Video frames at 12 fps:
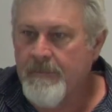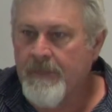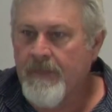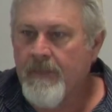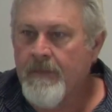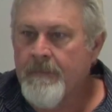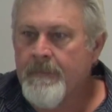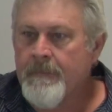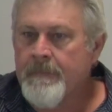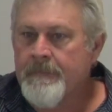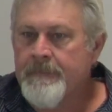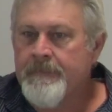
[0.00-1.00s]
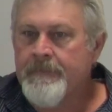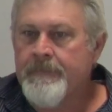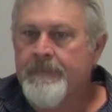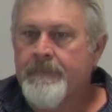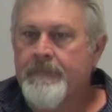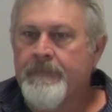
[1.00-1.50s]

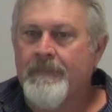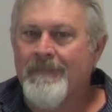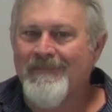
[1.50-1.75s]
Nobody speaks.